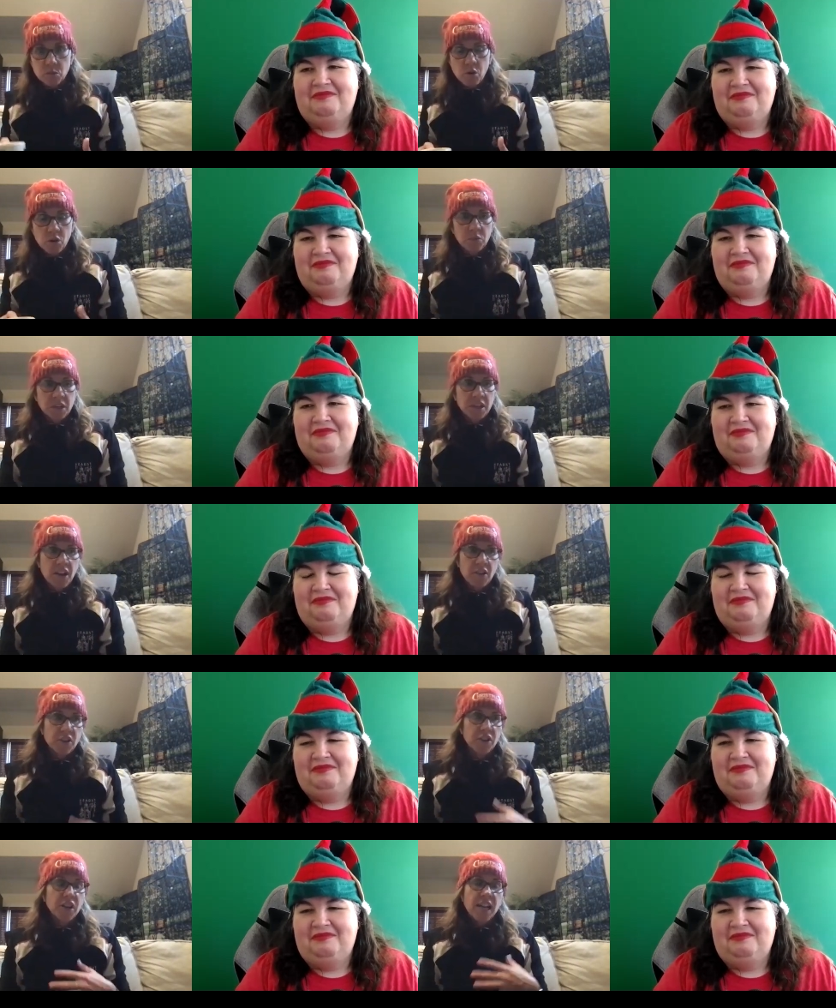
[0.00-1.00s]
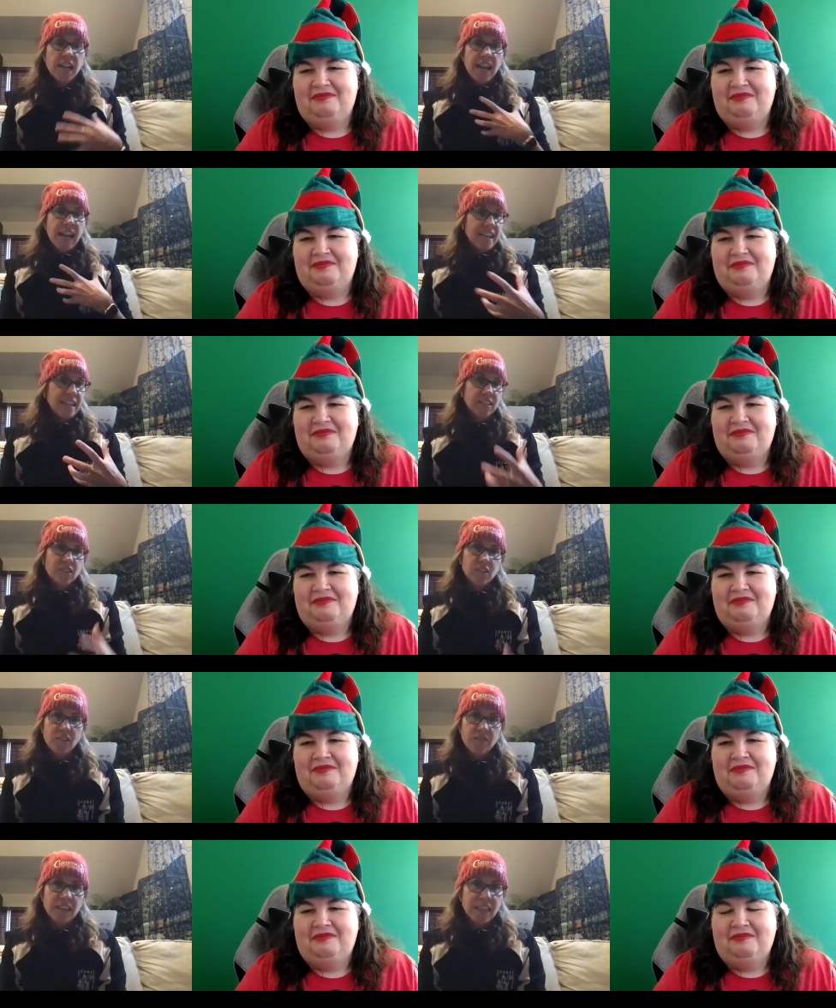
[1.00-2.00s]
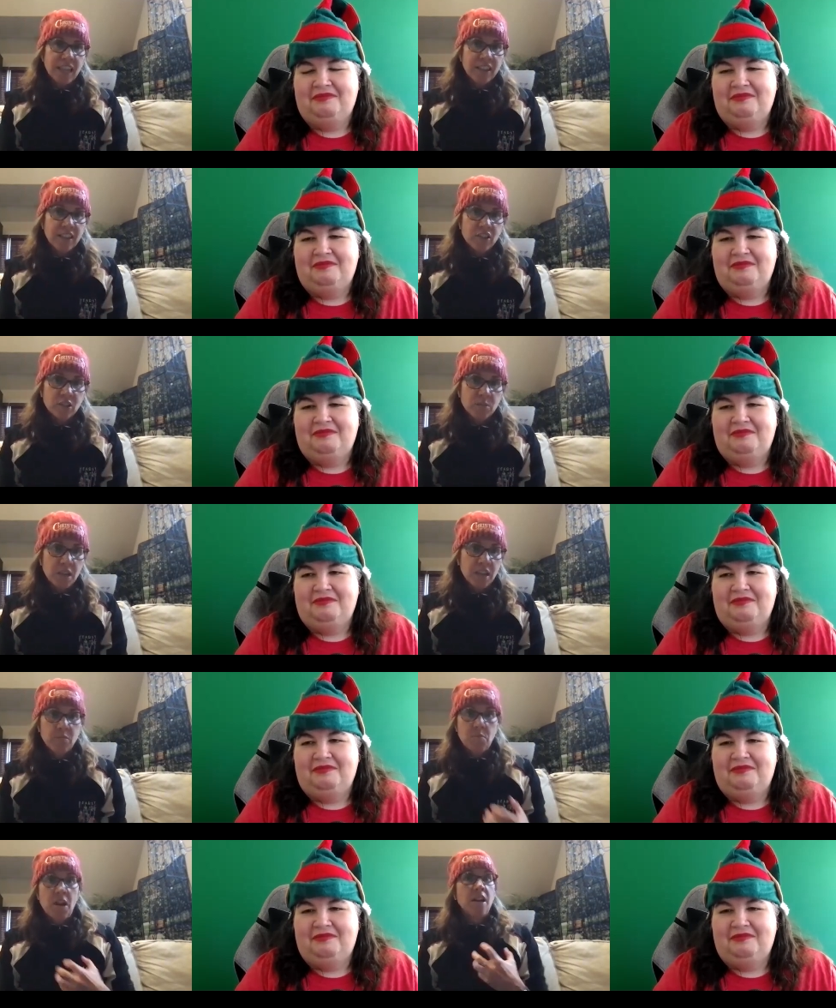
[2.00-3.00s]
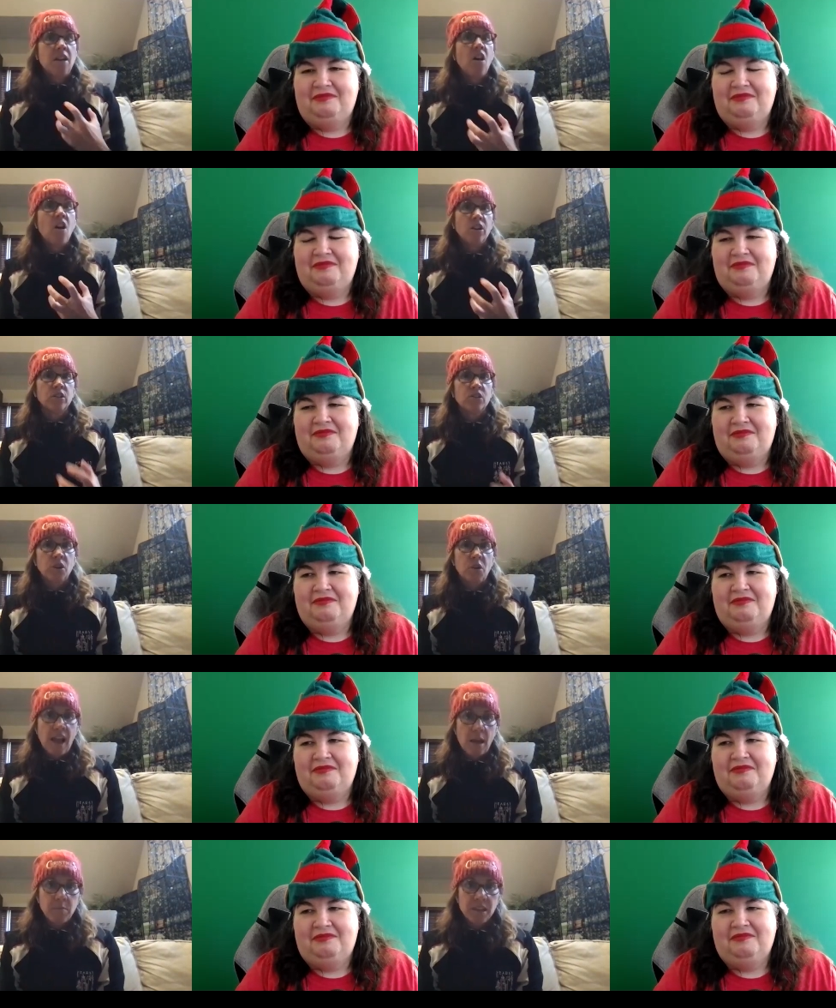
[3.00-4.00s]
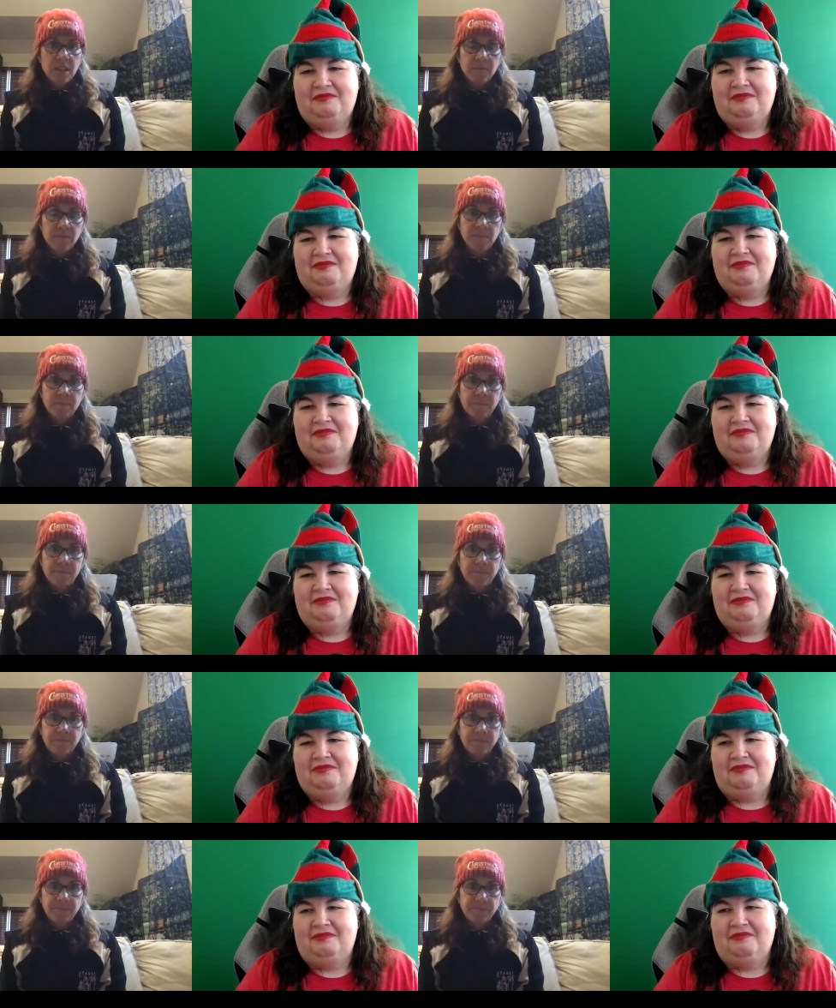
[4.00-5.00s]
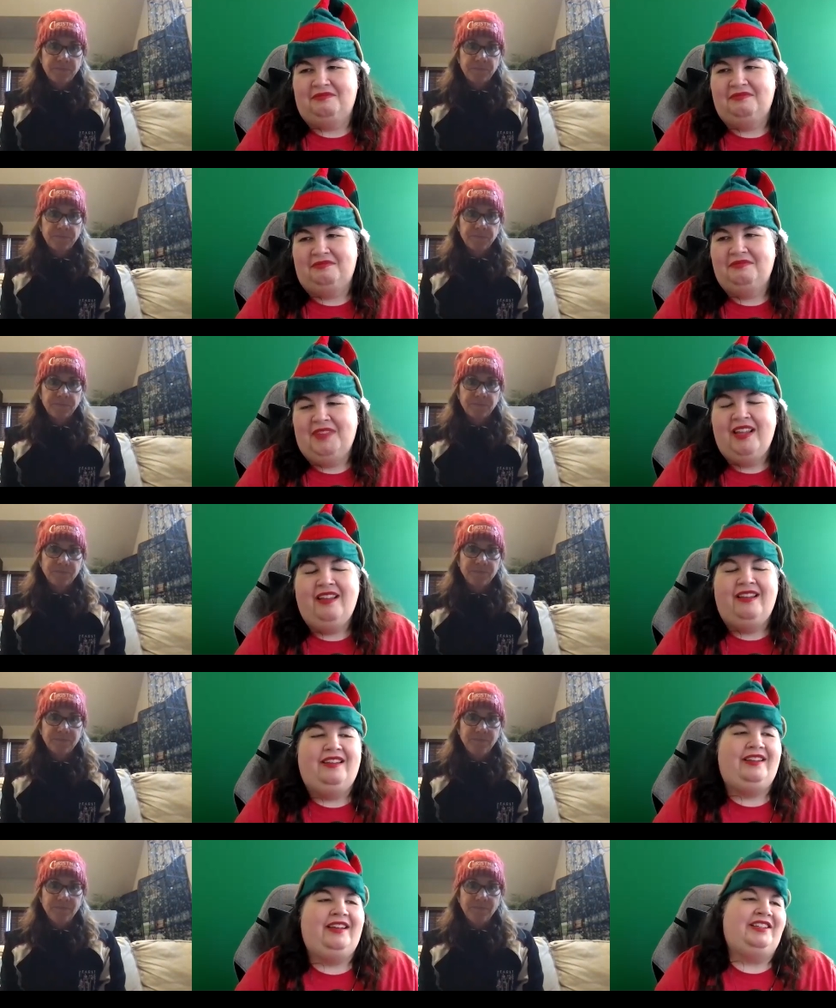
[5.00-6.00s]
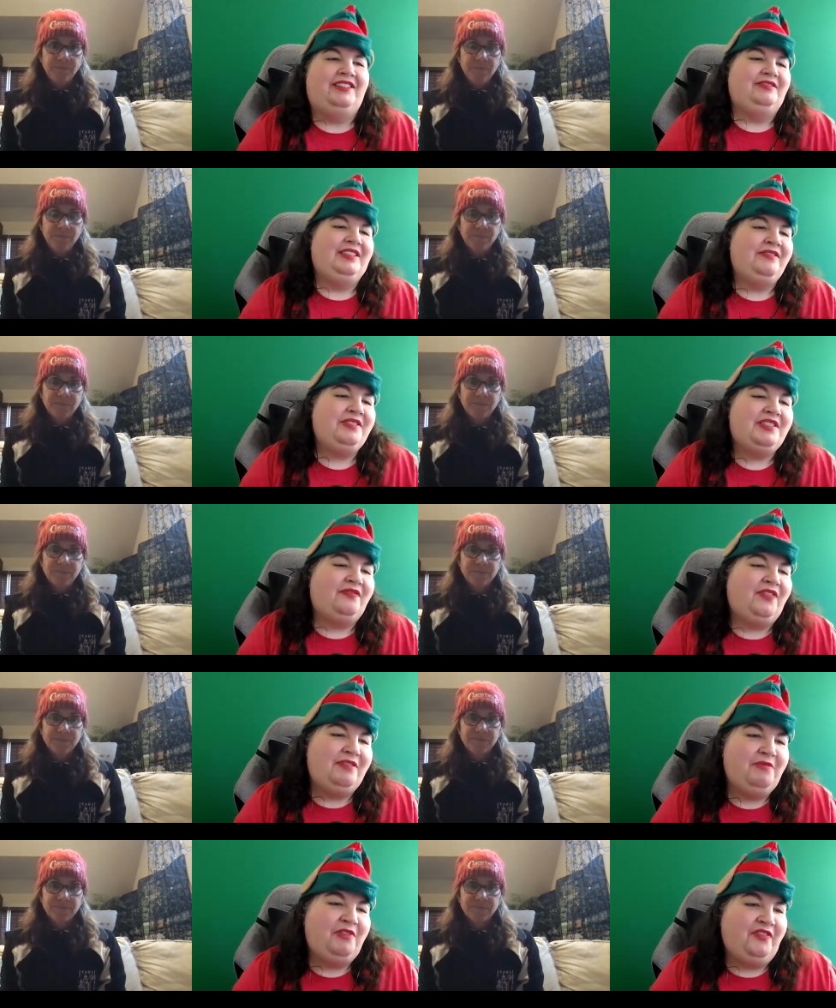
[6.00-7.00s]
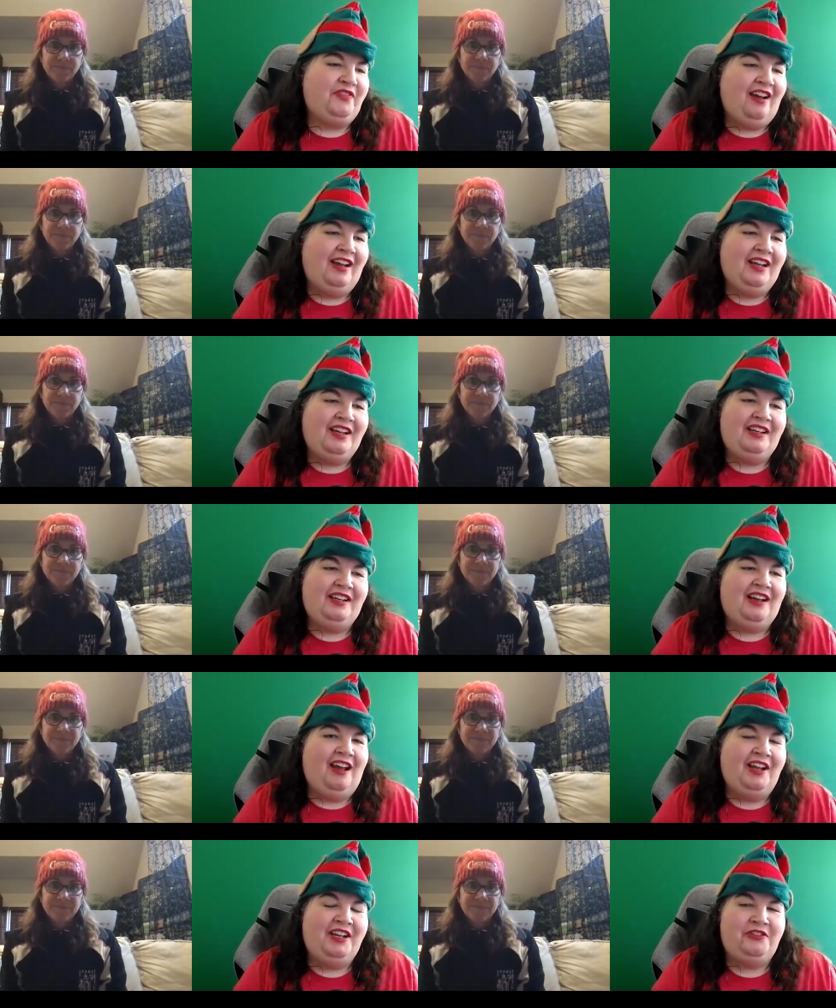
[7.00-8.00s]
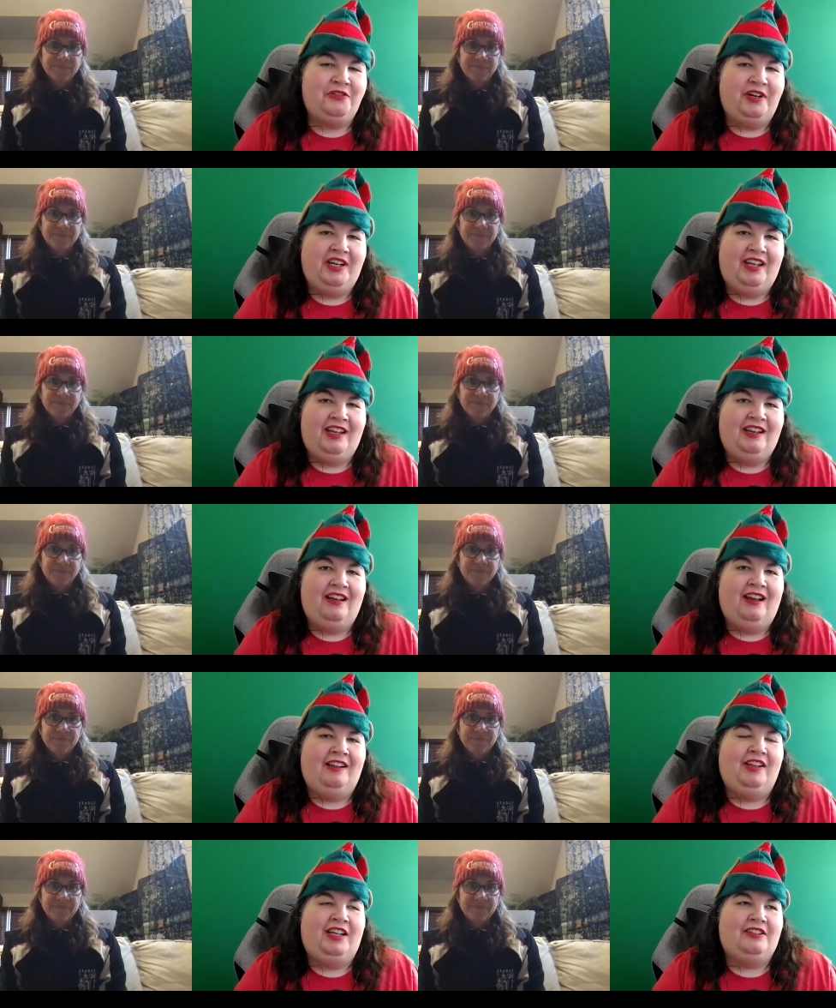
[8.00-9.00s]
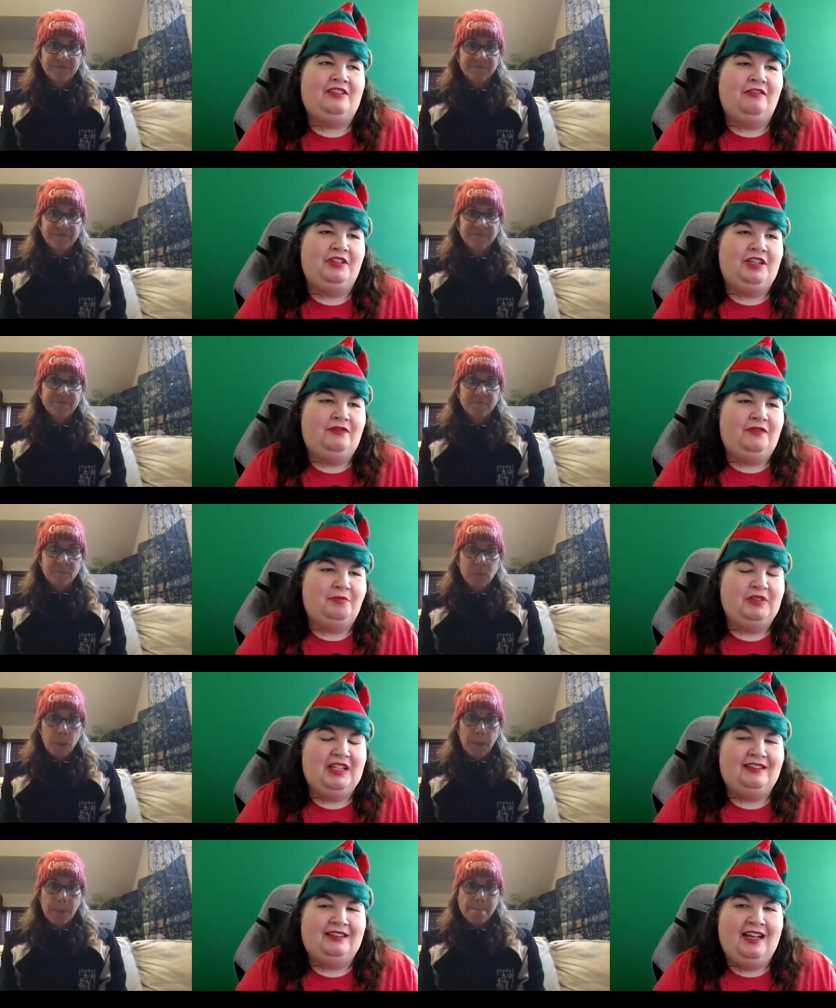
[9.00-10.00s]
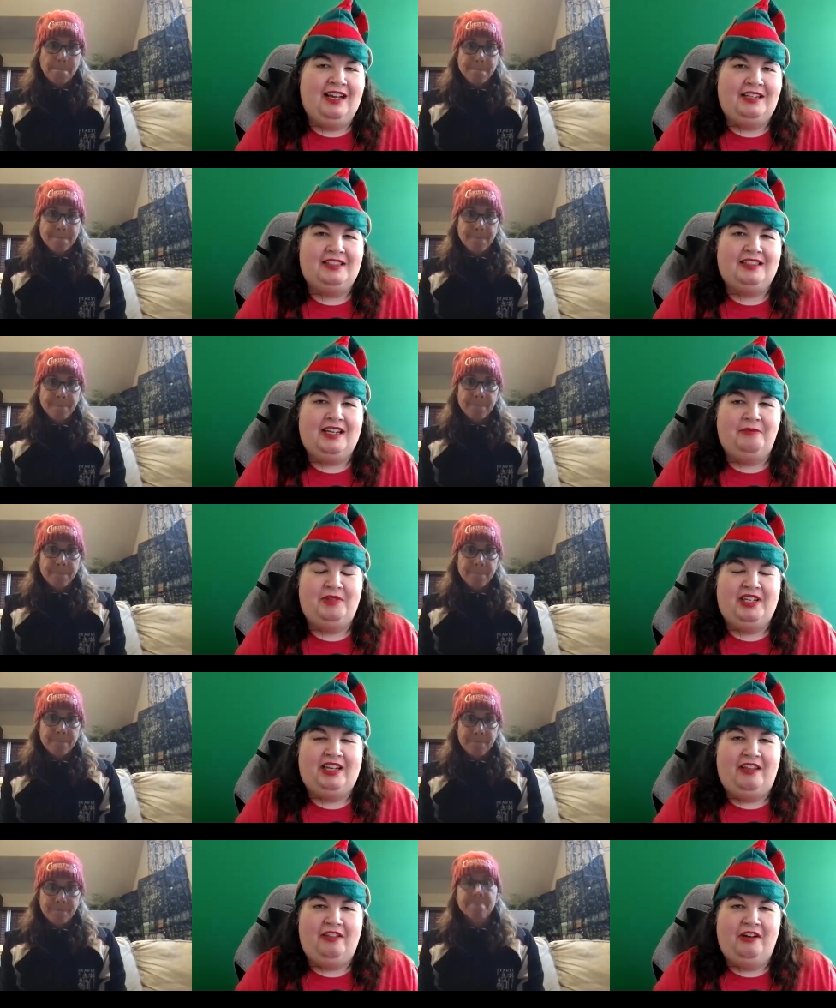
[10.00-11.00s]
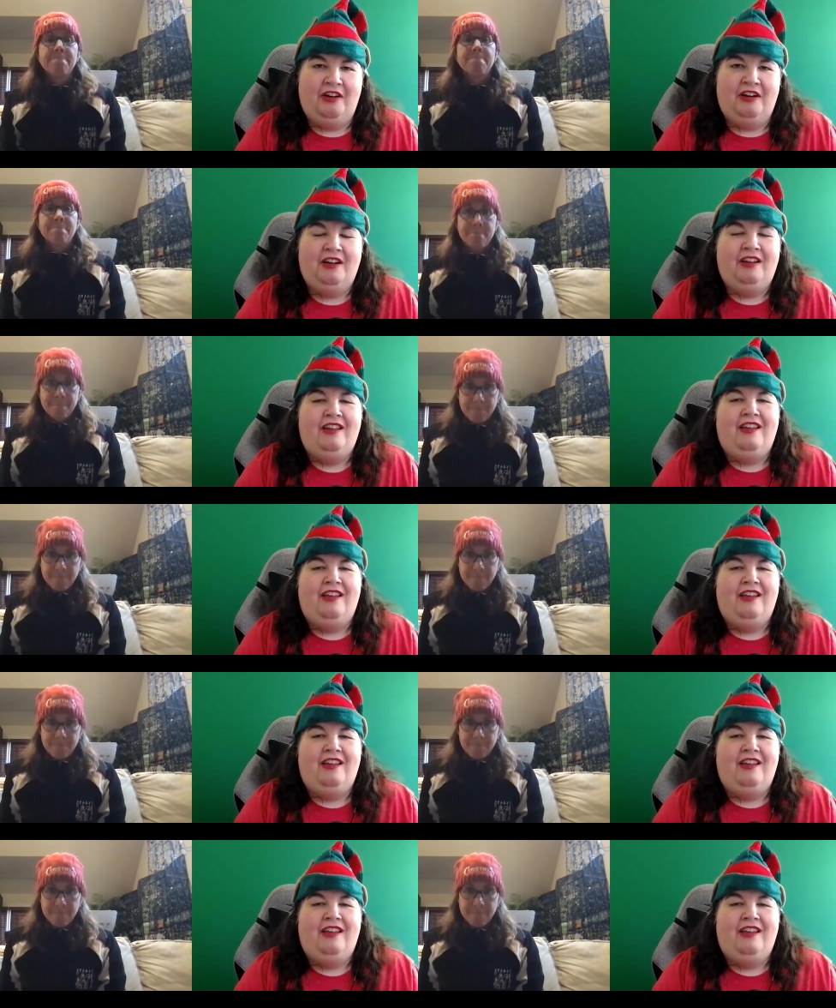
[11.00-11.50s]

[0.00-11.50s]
Speaker 1: and still support one another and it's stuff like that that just makes my heart so happy mm-hmm.
Speaker 2: yeah it was a fun movie i i enjoyed it i liked all the different plot lines coming together